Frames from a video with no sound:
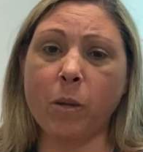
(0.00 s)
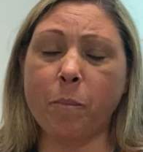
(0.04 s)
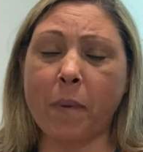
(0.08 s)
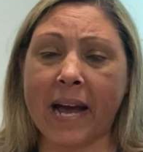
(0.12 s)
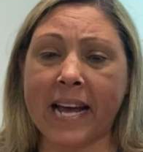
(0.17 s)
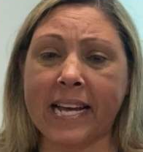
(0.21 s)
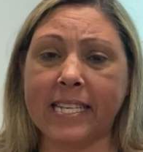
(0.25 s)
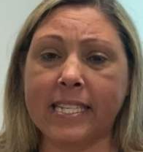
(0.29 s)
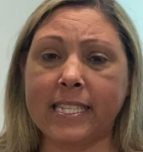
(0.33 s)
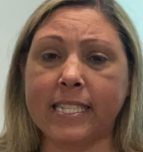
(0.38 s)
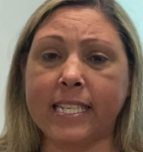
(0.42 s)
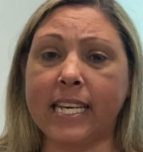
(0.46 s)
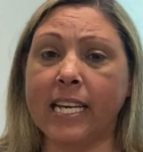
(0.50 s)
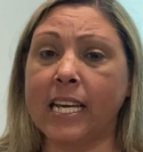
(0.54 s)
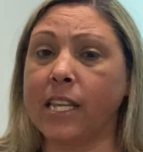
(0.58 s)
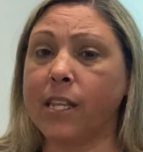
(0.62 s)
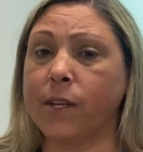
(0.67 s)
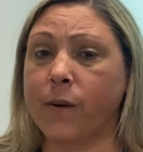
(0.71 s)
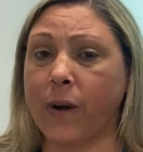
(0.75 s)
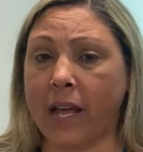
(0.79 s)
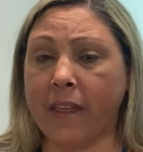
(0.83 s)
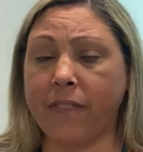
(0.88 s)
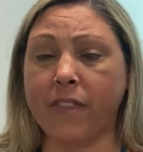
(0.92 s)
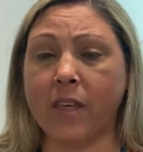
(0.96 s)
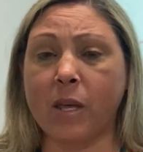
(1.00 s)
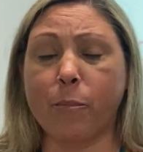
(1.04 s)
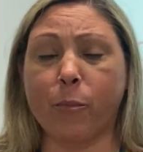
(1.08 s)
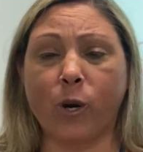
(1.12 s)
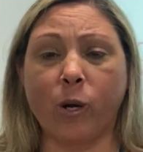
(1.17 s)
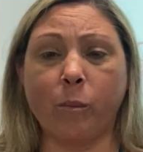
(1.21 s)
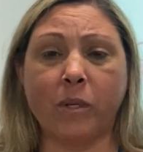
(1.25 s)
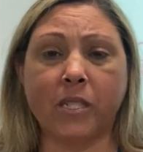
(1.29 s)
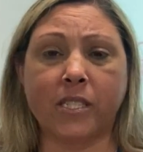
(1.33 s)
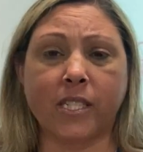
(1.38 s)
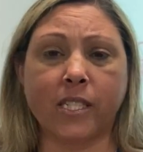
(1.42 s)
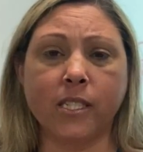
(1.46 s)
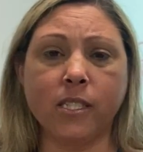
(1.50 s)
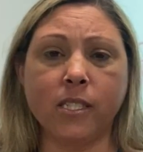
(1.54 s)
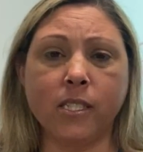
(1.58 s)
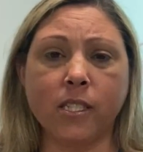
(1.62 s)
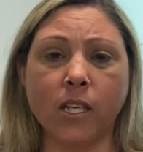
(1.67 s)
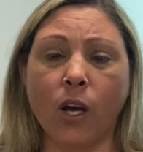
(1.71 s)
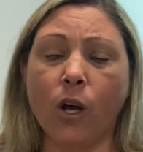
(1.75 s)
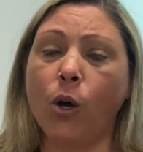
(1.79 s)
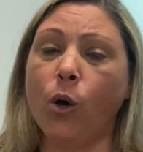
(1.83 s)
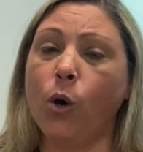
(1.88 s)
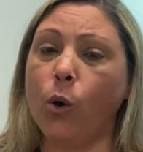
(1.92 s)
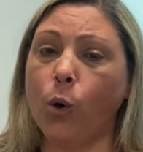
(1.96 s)
based either at their premises
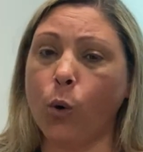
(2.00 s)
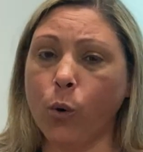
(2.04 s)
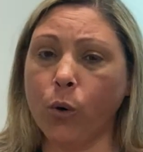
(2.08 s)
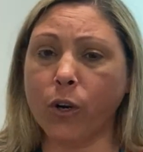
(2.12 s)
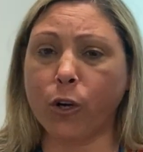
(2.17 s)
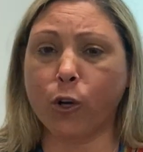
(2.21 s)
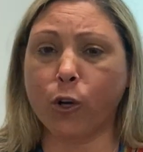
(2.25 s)
or it